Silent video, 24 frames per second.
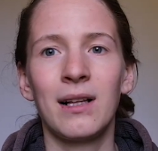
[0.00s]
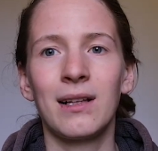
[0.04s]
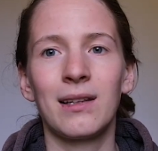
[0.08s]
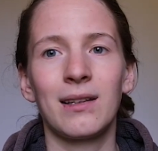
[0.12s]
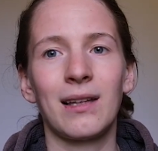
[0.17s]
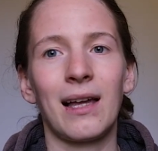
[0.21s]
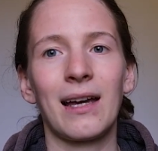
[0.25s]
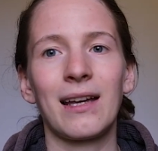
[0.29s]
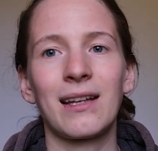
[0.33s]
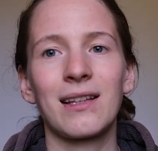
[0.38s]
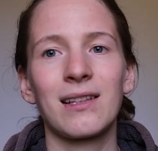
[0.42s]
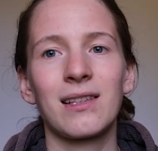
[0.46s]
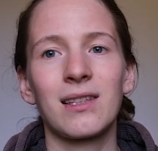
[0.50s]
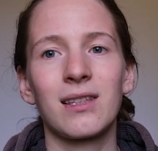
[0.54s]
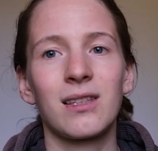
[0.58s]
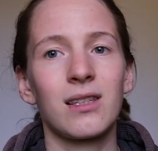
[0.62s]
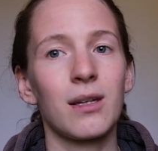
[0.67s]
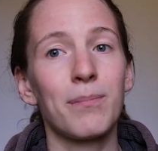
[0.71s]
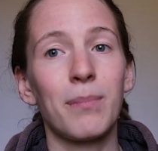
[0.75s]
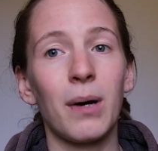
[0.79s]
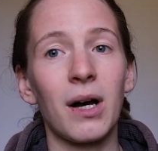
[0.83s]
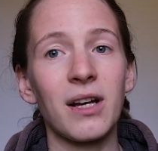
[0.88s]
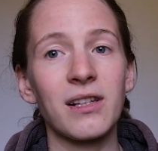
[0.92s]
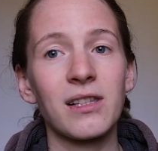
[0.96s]
like the
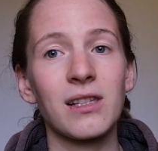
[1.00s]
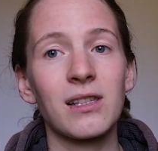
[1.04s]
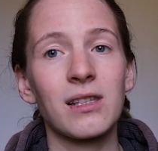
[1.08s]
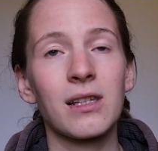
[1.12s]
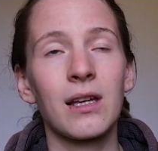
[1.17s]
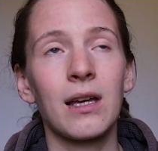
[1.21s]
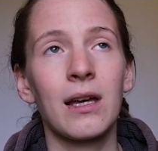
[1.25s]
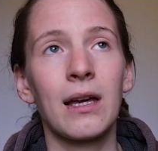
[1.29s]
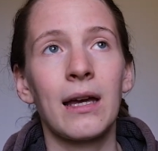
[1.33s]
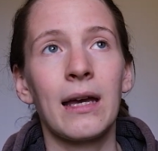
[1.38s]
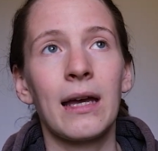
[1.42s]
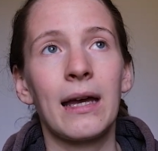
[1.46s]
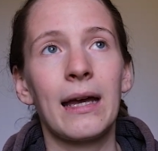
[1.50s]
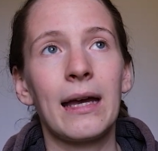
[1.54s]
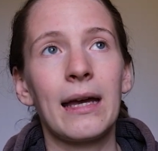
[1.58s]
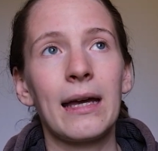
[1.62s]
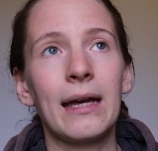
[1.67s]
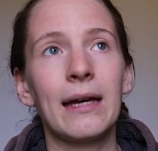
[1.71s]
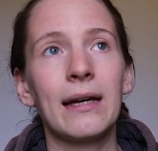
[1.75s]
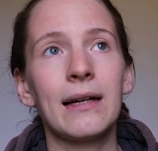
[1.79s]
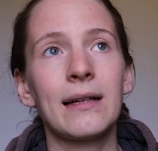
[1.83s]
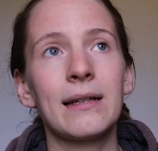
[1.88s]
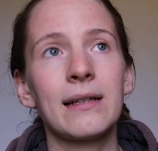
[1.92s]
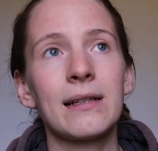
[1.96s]
bus.
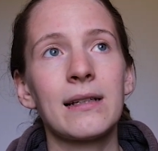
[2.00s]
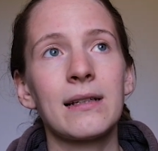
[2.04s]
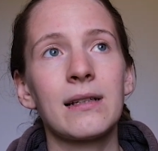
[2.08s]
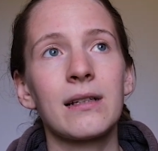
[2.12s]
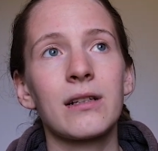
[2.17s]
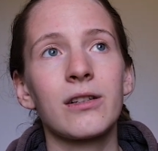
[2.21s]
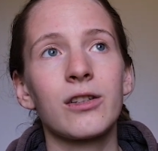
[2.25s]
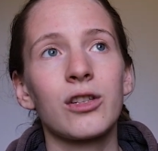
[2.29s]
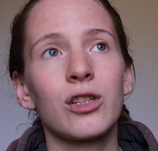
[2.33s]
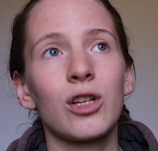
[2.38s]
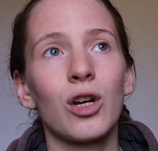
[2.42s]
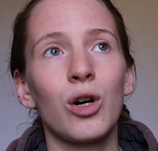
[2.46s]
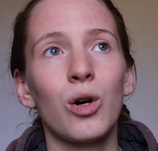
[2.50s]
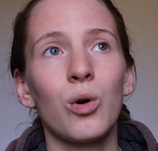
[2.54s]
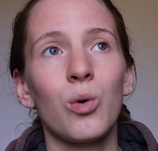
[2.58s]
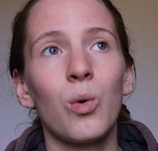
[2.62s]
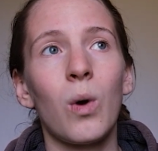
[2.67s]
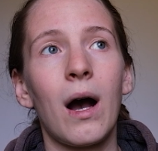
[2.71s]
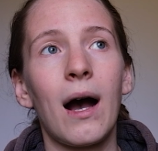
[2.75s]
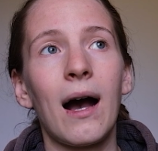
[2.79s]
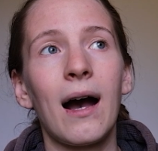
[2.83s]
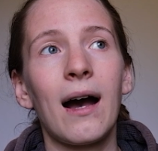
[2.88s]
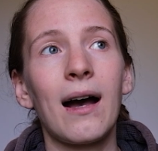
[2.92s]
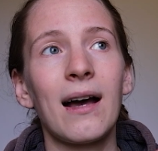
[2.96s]
And
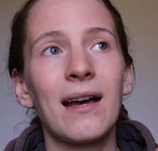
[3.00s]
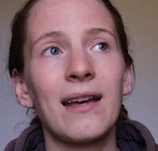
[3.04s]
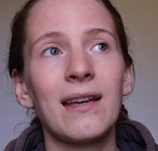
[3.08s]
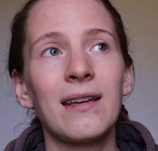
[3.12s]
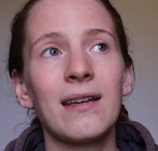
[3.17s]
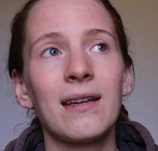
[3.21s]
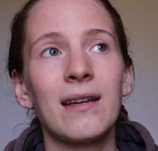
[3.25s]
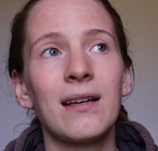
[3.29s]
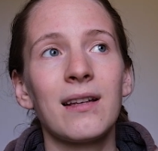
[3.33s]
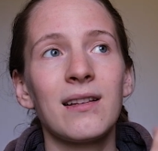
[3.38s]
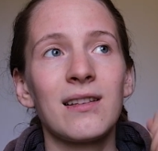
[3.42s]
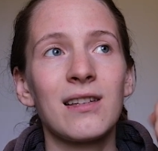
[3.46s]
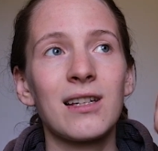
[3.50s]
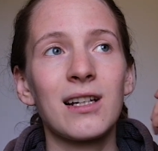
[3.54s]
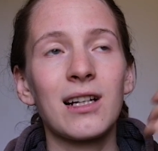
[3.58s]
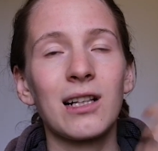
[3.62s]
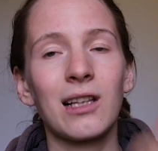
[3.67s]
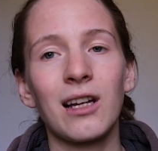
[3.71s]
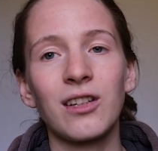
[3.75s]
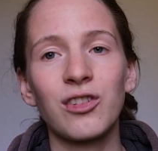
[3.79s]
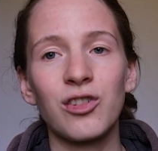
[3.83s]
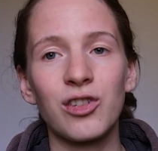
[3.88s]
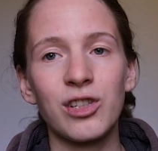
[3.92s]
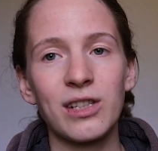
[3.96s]
so I
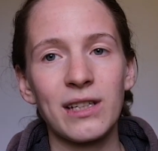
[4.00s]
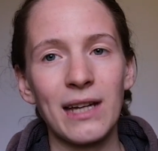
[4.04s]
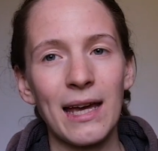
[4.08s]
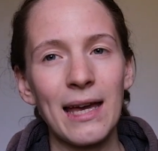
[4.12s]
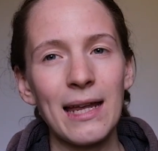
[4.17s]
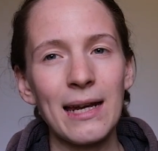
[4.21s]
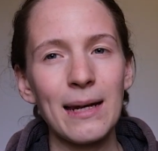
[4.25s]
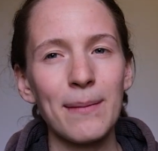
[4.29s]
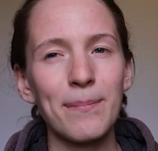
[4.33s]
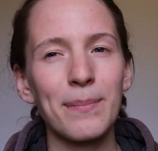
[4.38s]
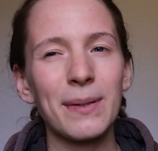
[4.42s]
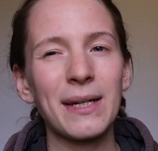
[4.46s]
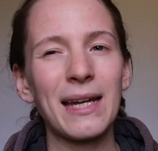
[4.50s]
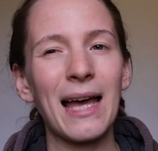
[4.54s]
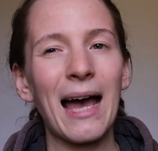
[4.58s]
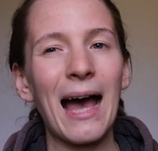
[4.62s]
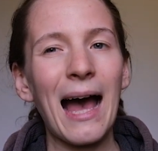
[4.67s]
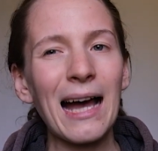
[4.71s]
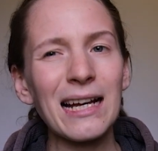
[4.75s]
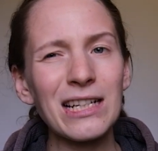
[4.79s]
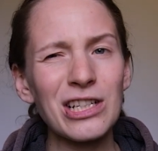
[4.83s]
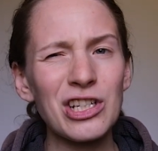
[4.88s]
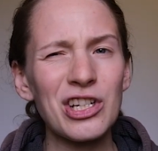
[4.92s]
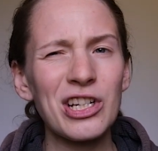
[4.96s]
decluttered then, but
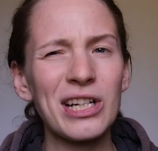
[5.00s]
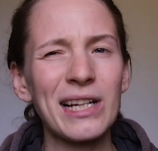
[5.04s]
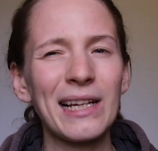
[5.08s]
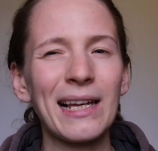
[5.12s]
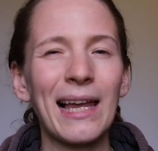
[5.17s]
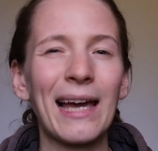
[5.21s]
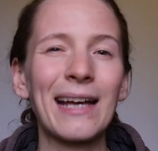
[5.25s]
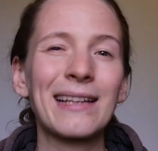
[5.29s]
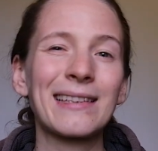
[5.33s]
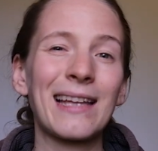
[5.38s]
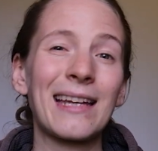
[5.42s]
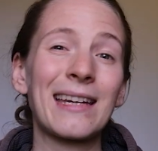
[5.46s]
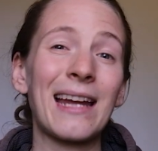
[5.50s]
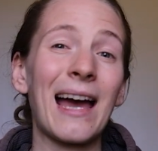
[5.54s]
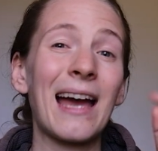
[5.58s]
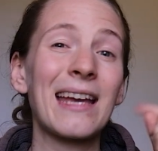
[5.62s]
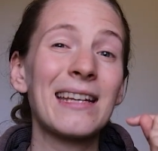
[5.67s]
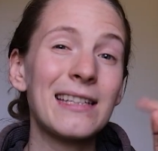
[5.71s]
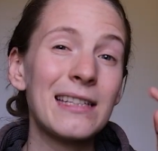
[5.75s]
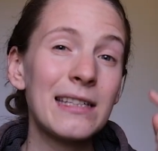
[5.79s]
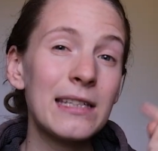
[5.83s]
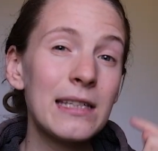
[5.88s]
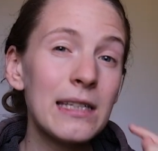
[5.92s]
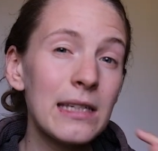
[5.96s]
actually like that
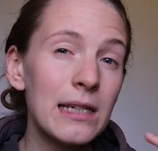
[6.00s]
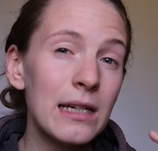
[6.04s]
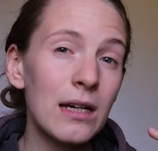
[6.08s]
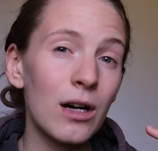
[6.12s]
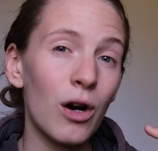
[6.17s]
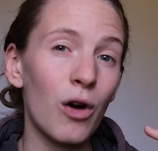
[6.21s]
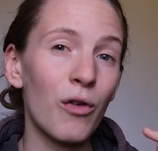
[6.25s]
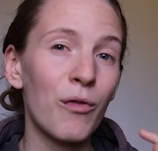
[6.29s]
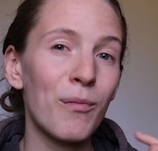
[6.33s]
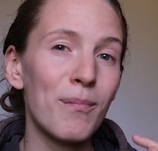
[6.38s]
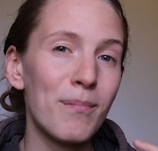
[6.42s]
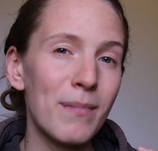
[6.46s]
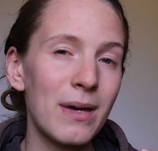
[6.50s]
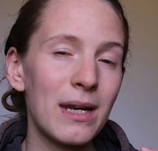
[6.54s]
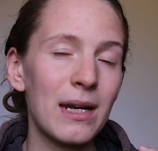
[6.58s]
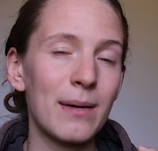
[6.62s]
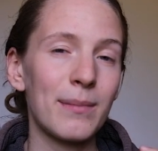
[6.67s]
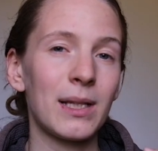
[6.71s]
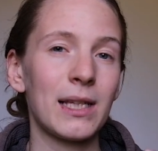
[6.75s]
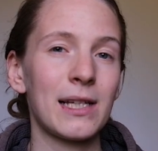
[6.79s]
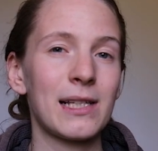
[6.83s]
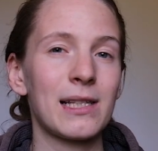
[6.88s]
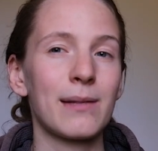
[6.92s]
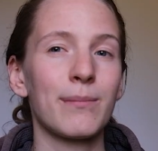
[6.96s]
idea of
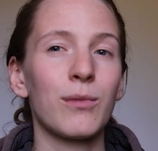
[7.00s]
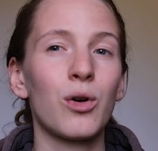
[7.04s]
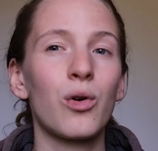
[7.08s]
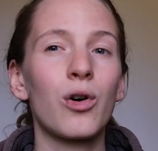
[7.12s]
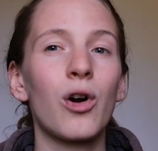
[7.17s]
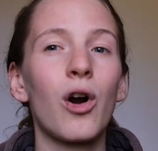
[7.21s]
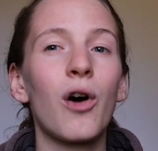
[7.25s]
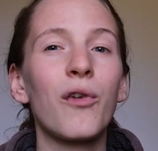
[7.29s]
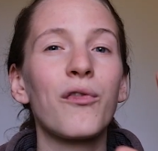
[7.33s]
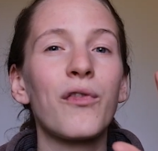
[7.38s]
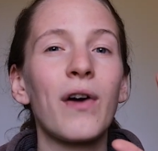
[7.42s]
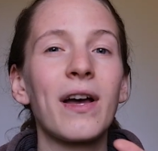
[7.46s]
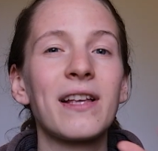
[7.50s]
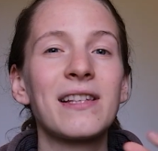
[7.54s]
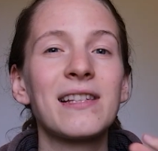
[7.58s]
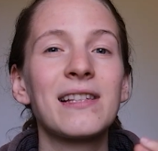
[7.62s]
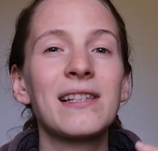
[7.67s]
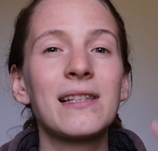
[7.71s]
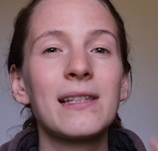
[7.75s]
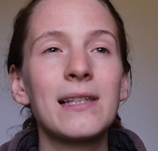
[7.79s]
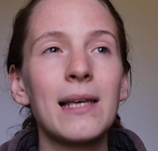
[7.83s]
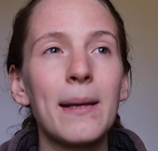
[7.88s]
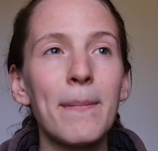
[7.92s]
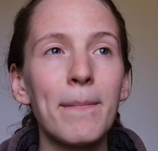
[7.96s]
minimalism or of a
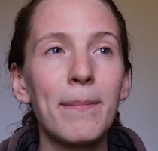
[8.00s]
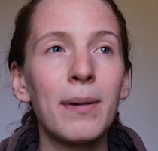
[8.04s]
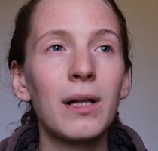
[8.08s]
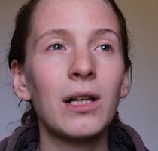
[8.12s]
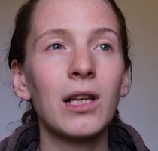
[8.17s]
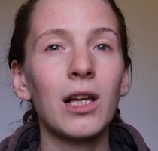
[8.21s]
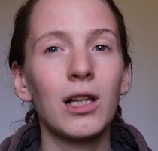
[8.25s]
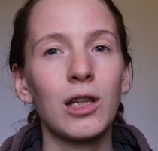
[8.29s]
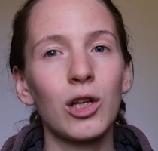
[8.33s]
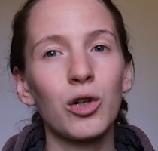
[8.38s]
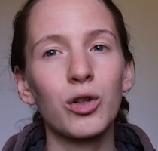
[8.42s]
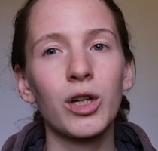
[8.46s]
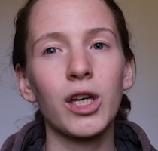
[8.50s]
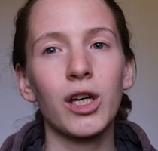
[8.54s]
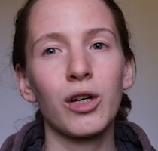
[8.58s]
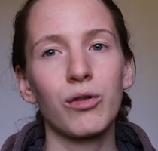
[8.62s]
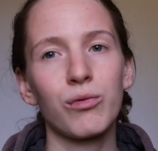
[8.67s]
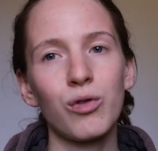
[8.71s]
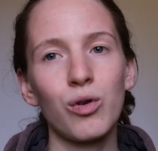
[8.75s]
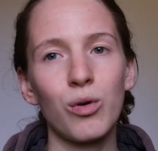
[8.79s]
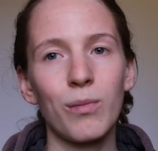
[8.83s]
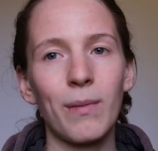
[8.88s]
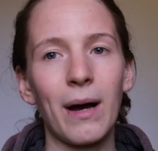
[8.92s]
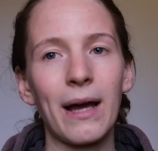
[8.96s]
simple looking
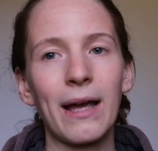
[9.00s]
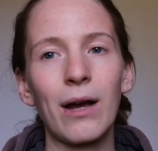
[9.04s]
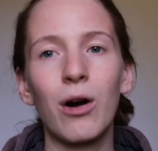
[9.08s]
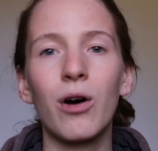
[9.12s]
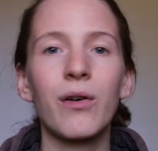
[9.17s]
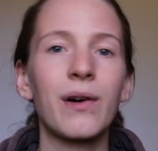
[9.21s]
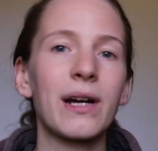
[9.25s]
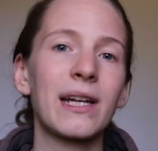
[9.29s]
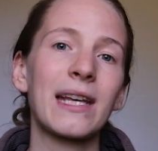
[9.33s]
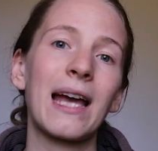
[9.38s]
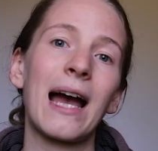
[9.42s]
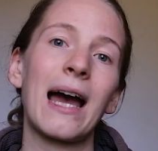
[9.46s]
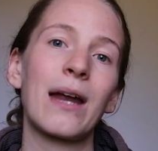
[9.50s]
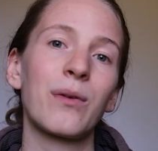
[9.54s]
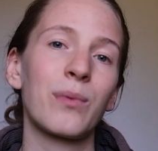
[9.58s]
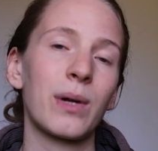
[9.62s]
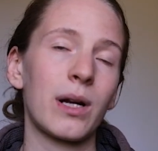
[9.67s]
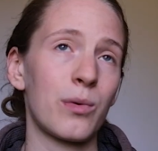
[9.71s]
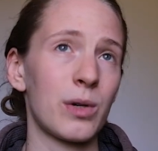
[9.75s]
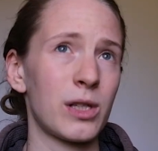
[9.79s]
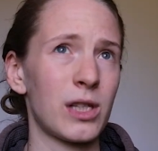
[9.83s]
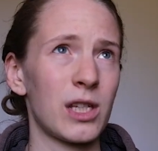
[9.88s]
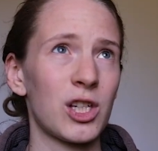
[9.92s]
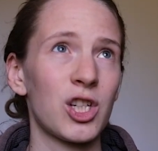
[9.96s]
room I already had when I
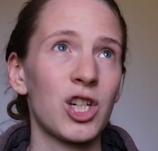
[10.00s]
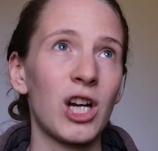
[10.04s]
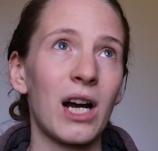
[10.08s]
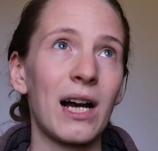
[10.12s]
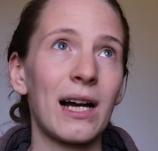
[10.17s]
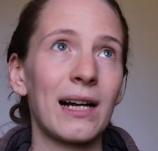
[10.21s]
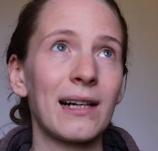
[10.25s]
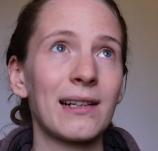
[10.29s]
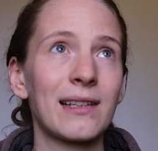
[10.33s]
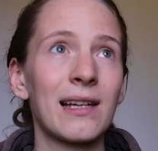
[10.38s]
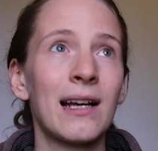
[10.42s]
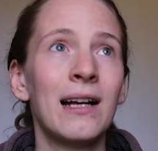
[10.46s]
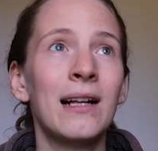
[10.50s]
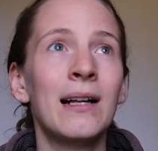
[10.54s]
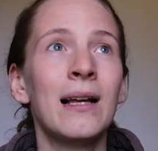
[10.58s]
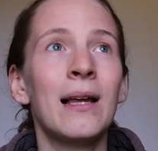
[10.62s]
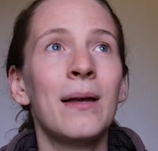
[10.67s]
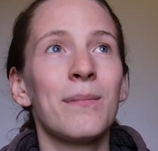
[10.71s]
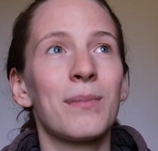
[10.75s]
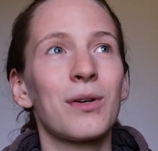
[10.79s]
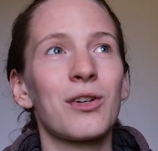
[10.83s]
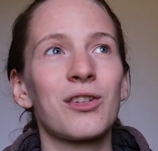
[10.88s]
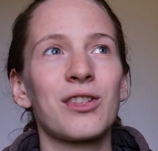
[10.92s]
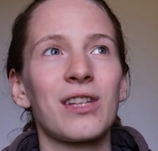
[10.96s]
was a child,
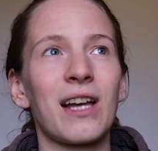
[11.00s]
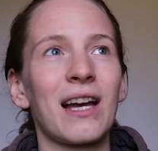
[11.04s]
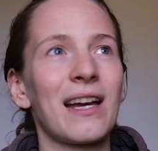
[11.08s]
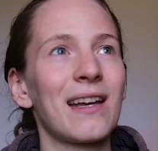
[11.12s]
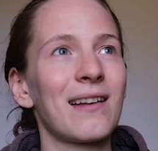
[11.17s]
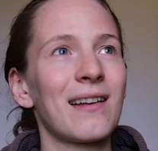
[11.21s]
because